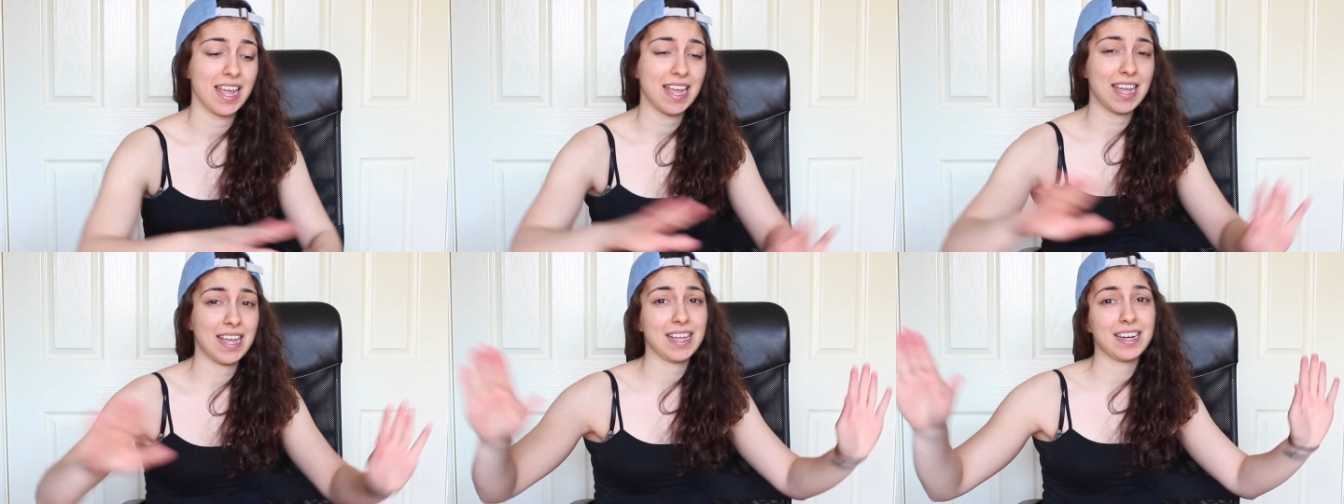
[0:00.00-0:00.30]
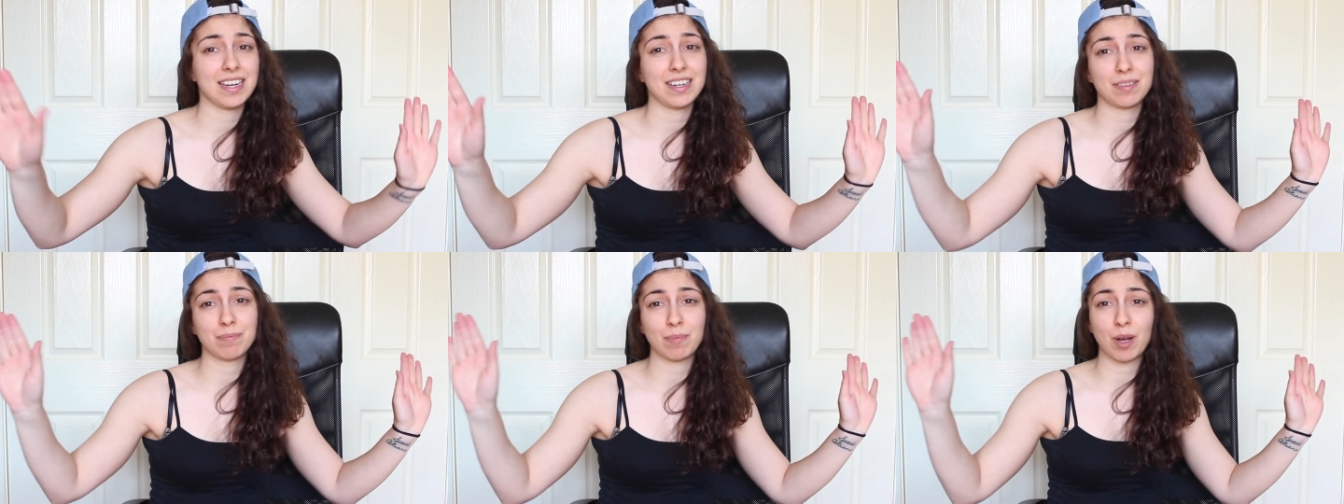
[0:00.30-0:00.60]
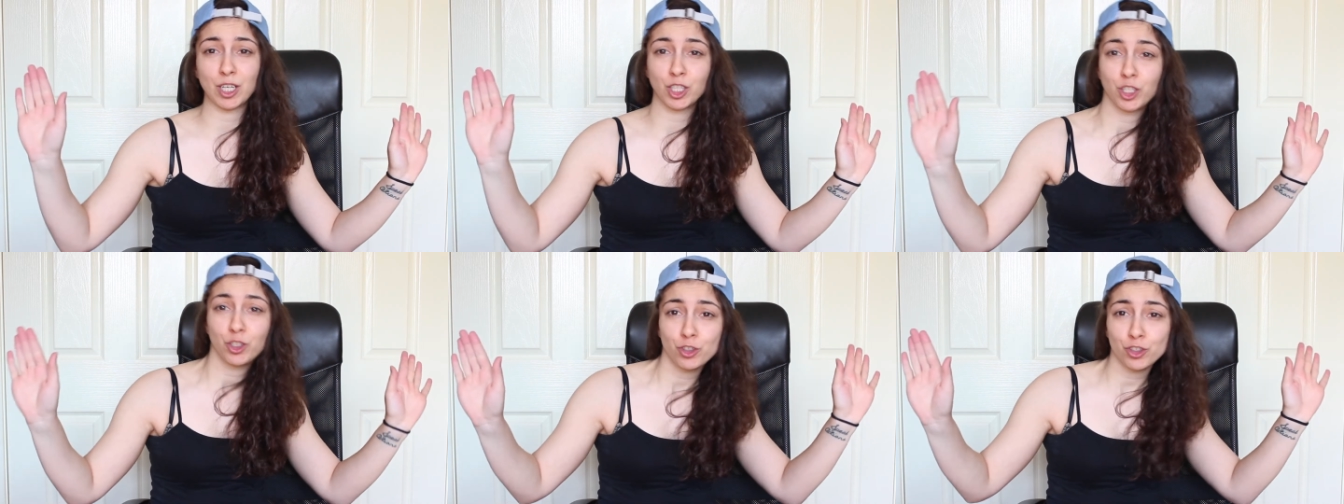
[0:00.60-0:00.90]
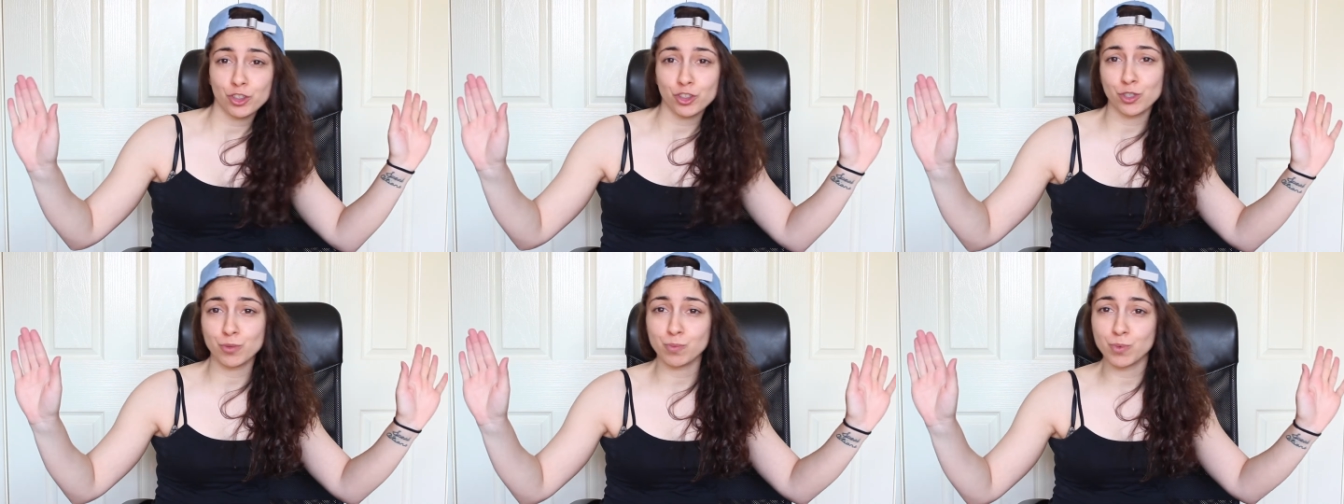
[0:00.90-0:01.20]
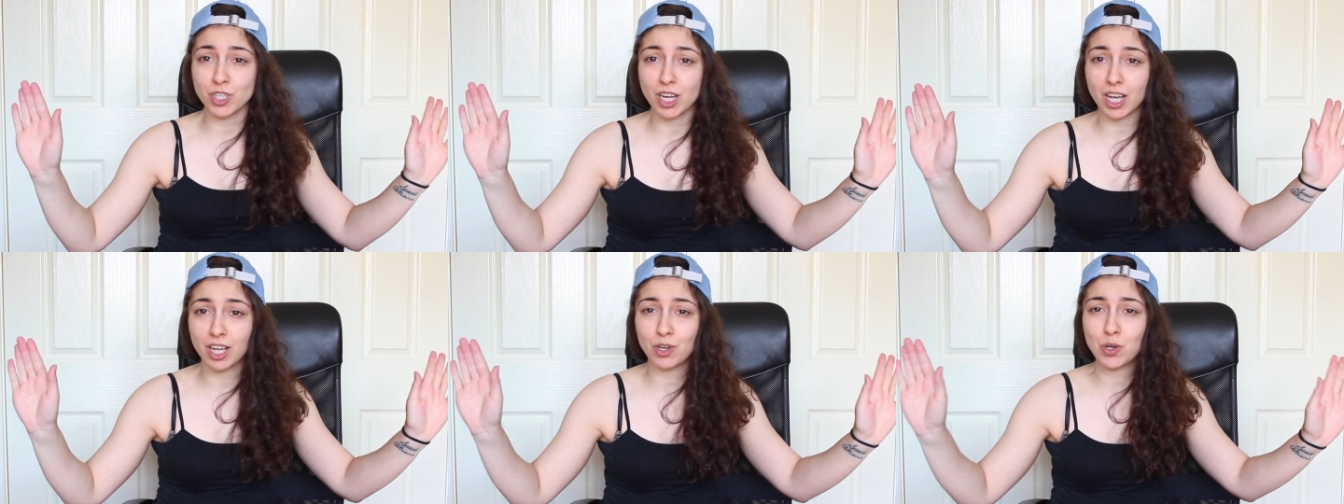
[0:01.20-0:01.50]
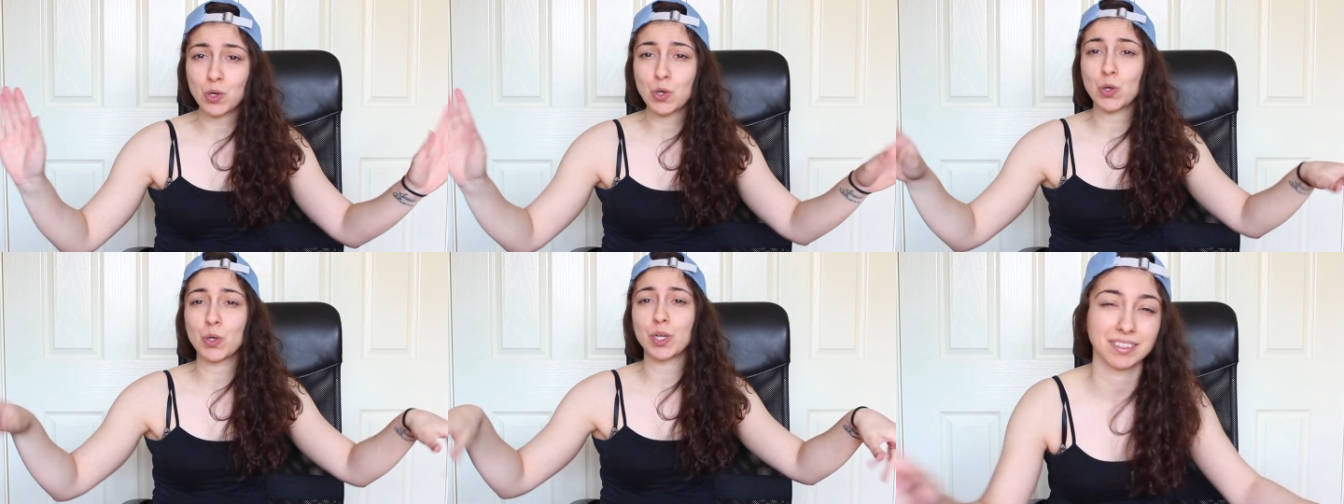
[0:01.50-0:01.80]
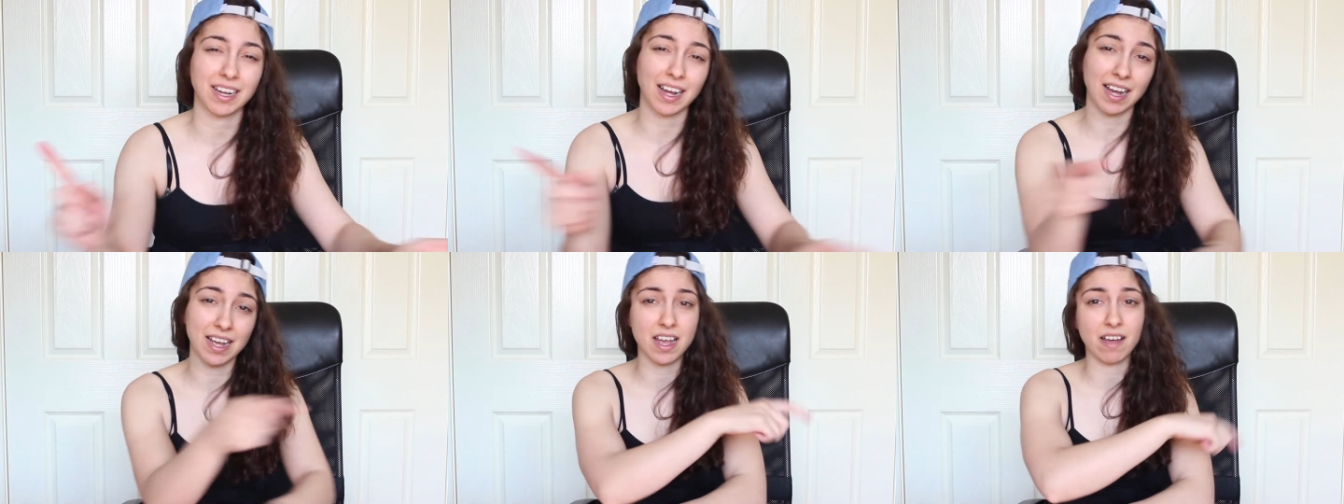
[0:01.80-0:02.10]
It is my YouTube channel.
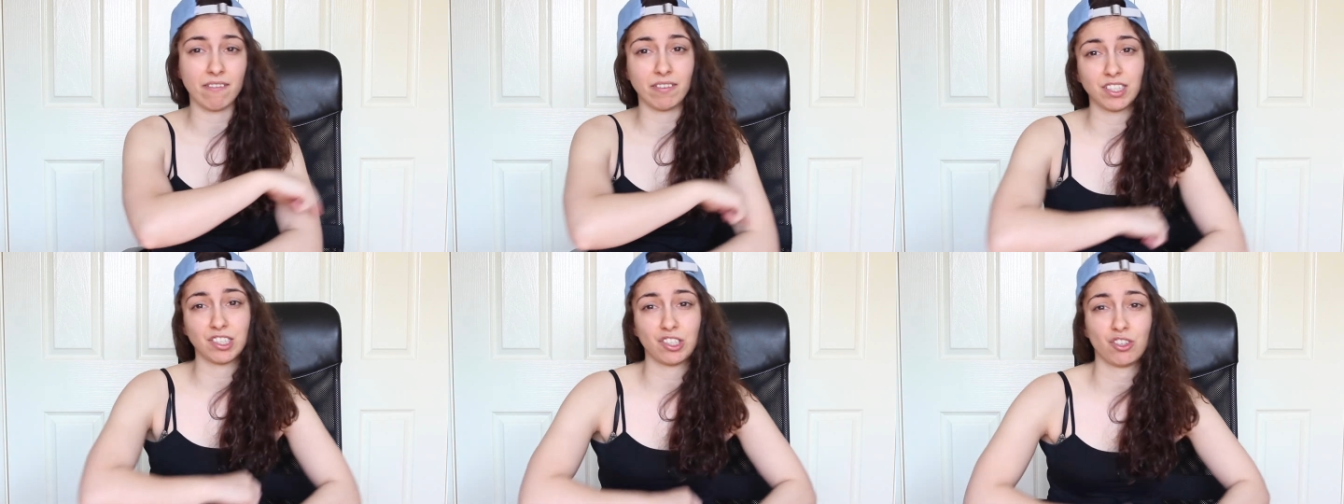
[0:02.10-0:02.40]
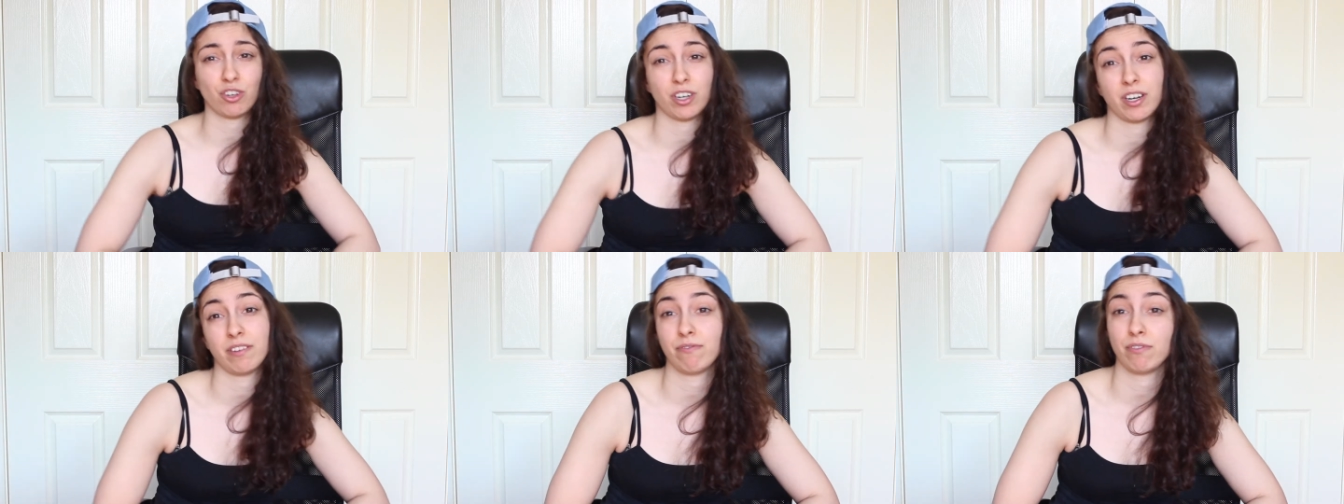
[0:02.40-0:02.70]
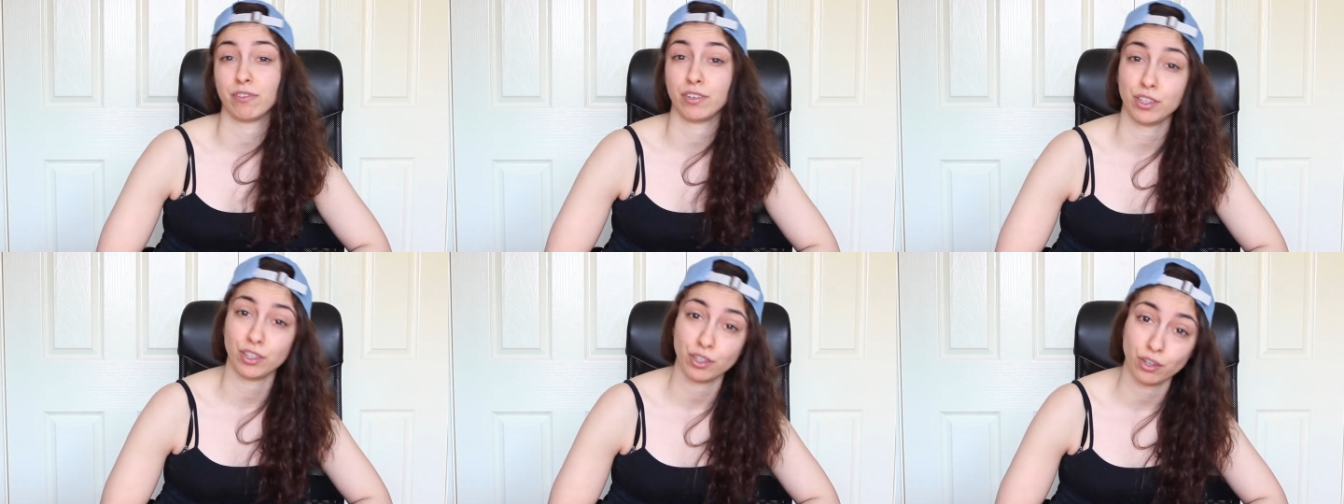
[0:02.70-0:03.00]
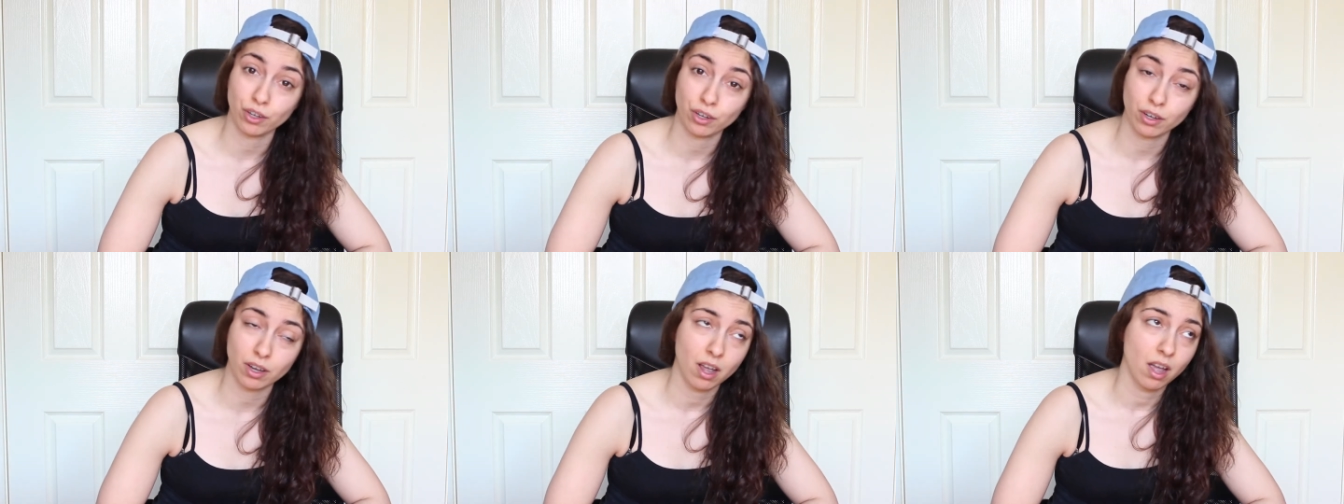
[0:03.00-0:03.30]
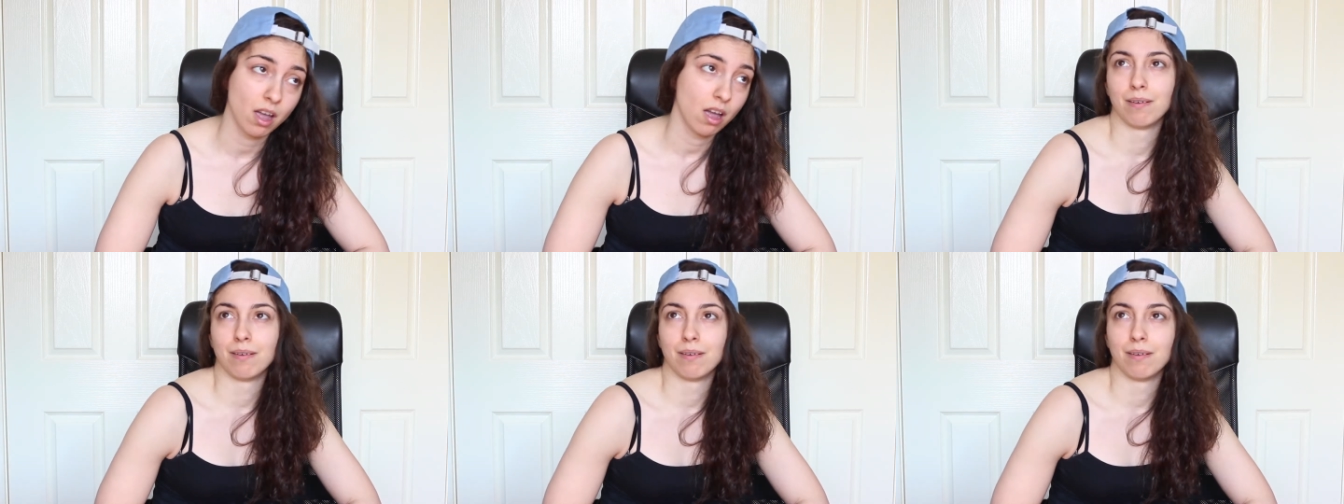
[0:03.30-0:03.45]
I have a story for you.